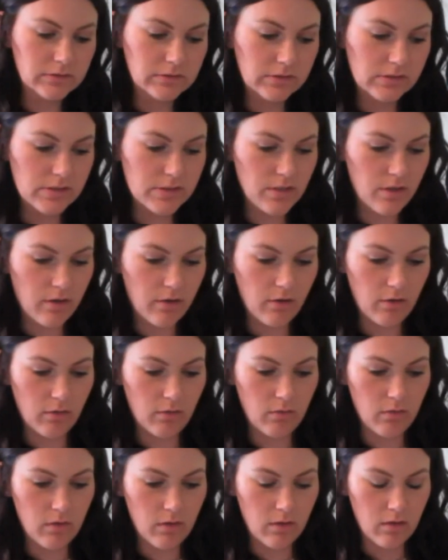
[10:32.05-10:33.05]

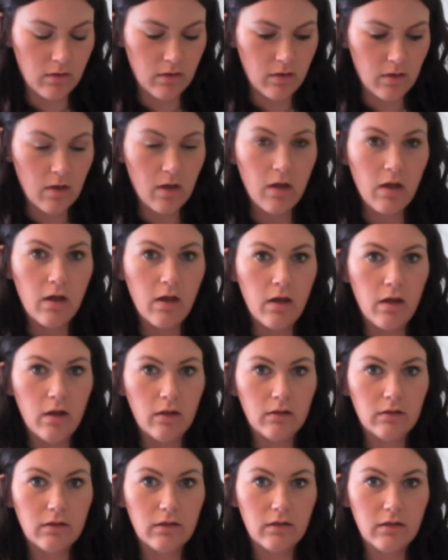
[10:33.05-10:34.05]
So
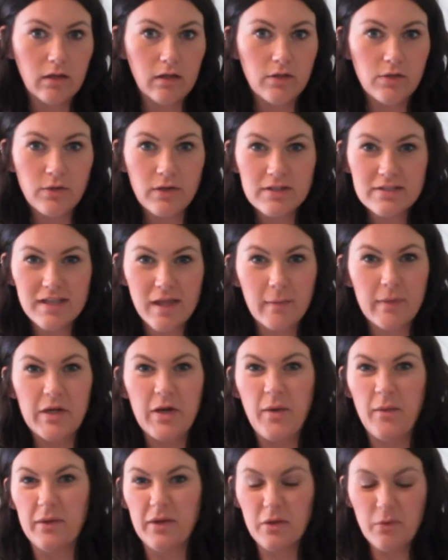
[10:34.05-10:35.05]
can you guys let me
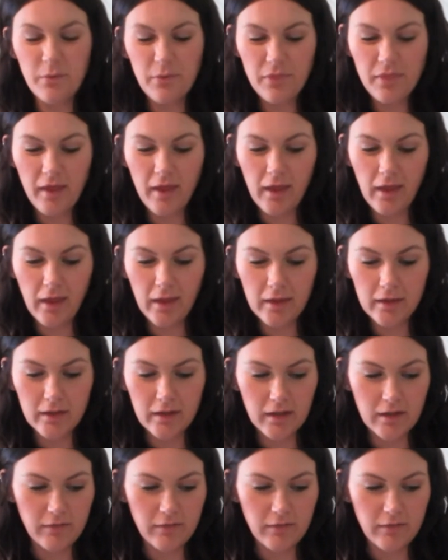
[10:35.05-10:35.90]
know what you think,